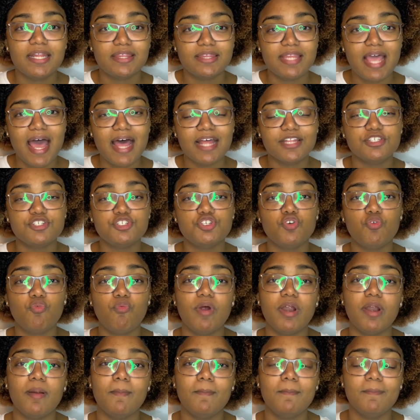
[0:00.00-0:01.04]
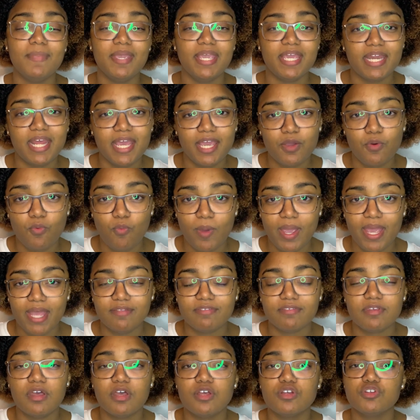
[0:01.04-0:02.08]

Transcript: that you were meeting with,